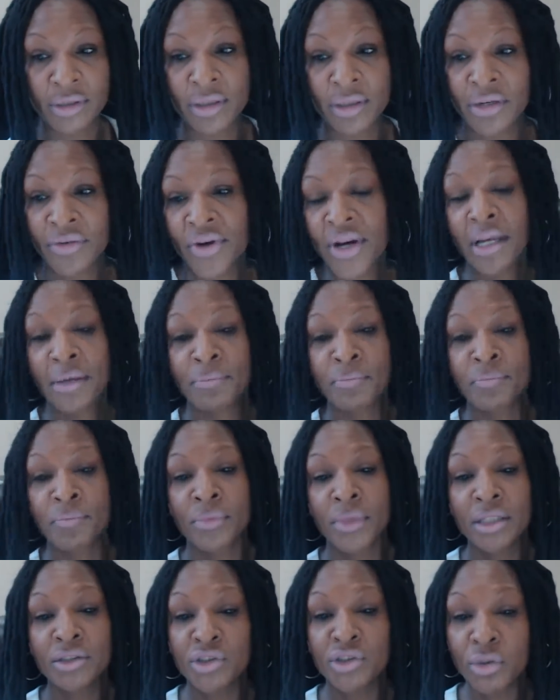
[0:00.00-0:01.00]
All right.
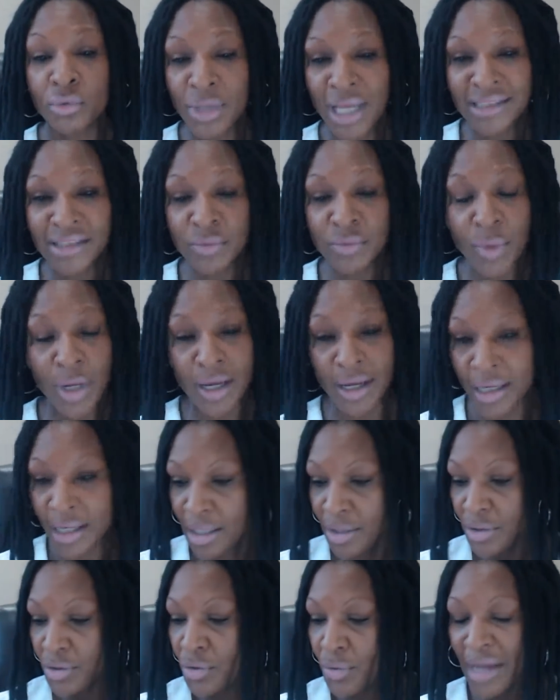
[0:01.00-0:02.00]
So that's why
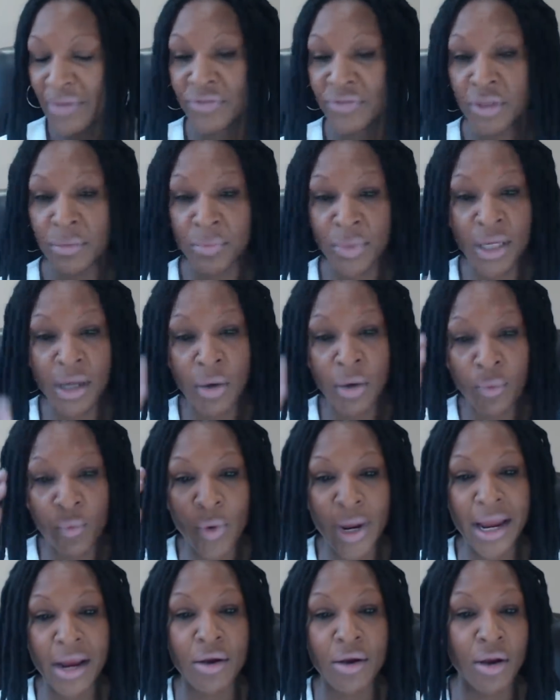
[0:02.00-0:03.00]
you have to be
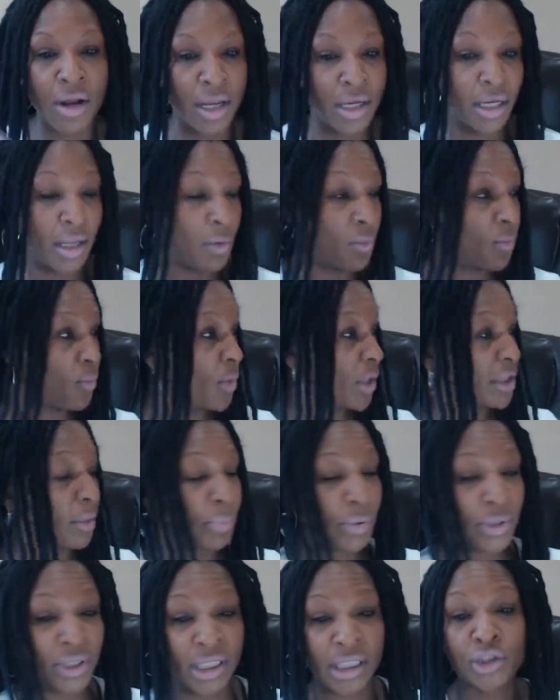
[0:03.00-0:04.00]
aware and what the
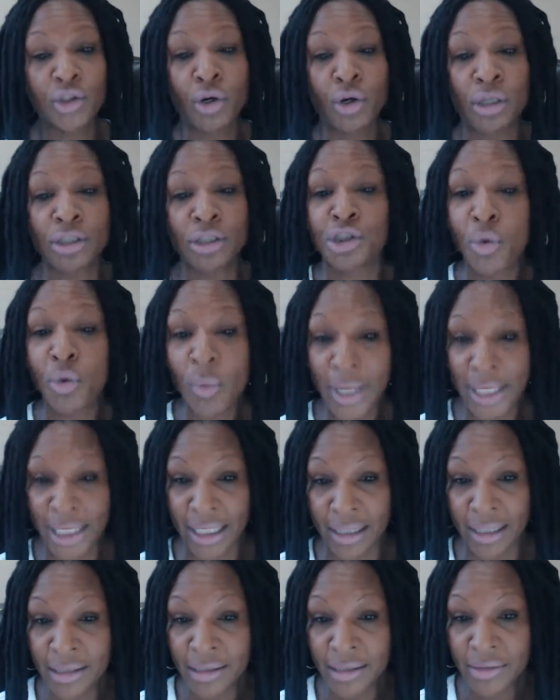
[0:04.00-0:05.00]
police are
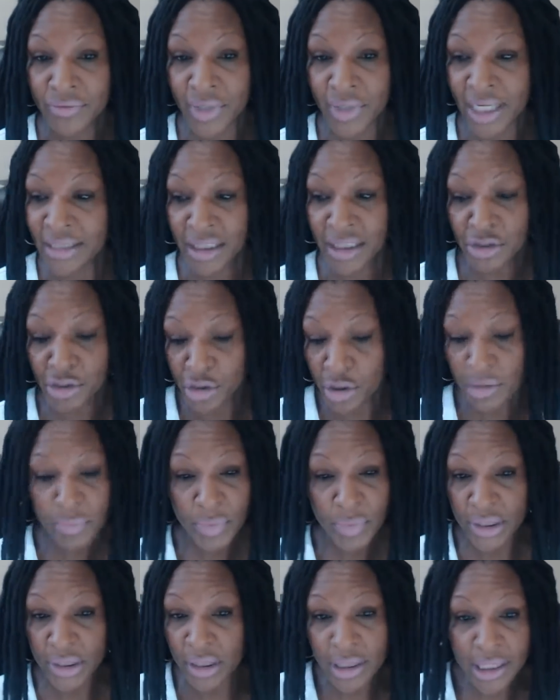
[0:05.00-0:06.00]
doing, right? They shouldn't
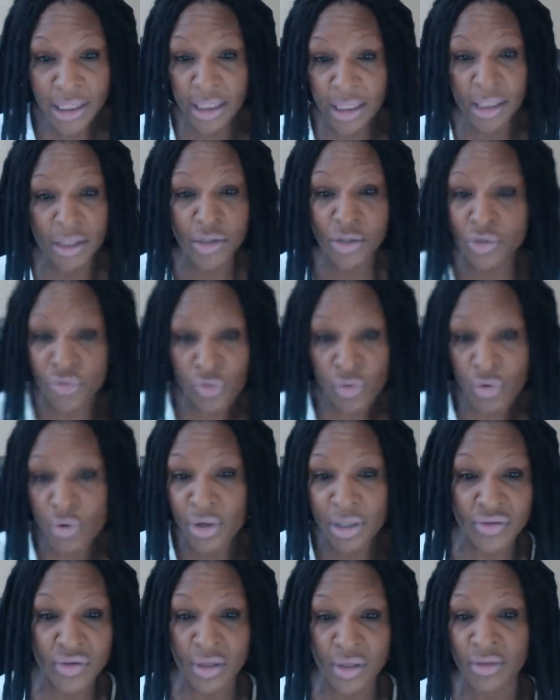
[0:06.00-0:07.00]
be looking in your
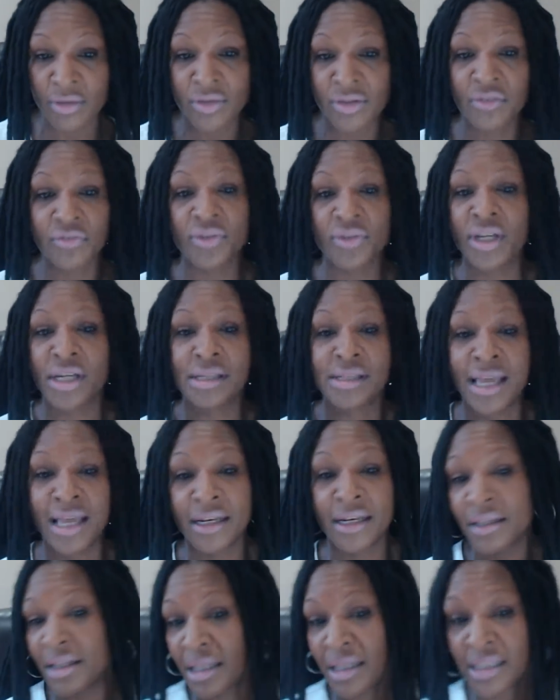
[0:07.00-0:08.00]
drawers and stuff like
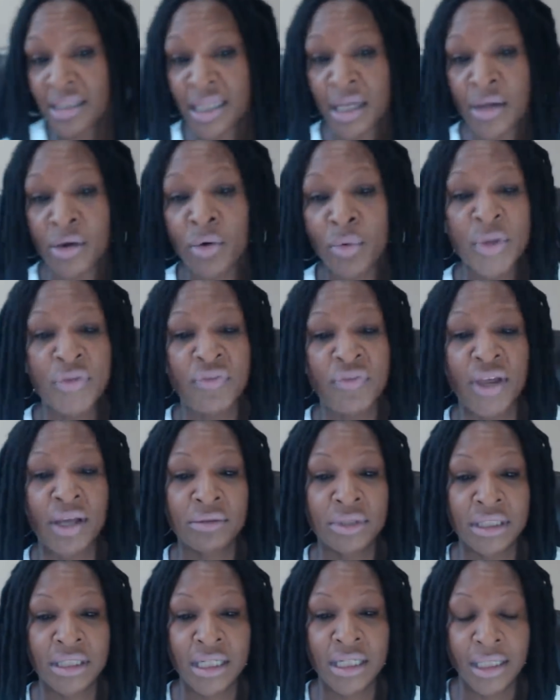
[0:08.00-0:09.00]
that. And then they say, oh, we
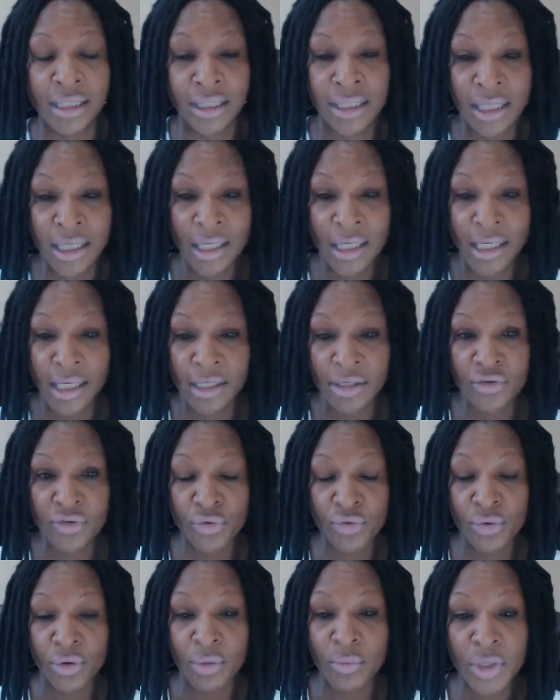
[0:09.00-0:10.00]
found a gun in a
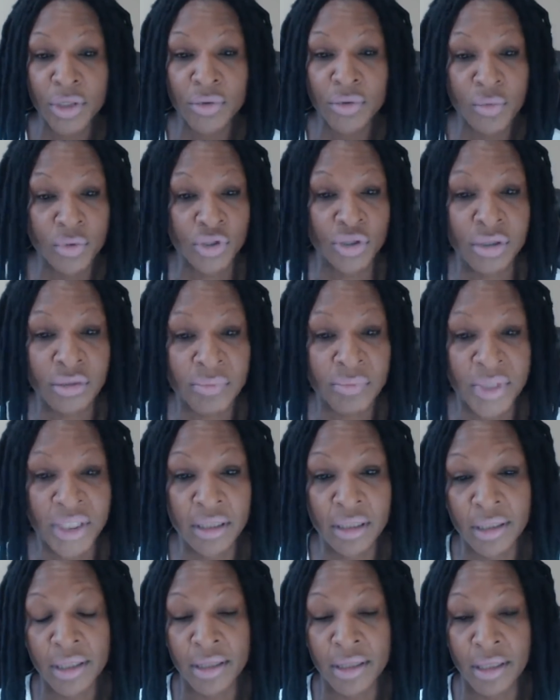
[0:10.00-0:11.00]
drawer. Well, you shouldn't have been
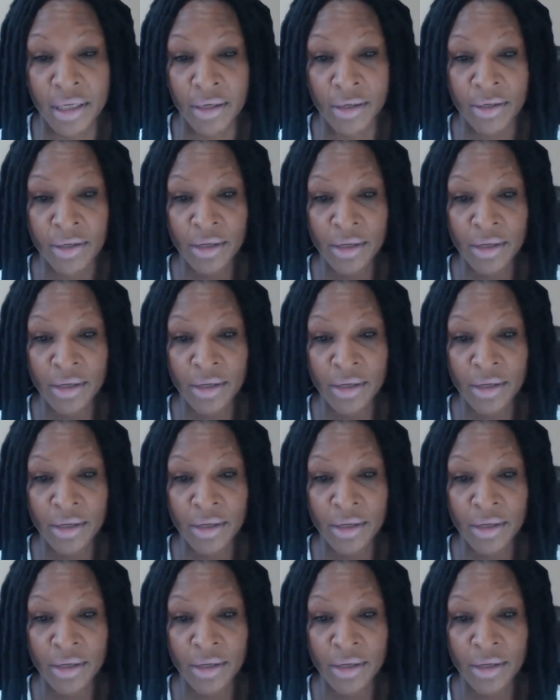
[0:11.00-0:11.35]
looking there.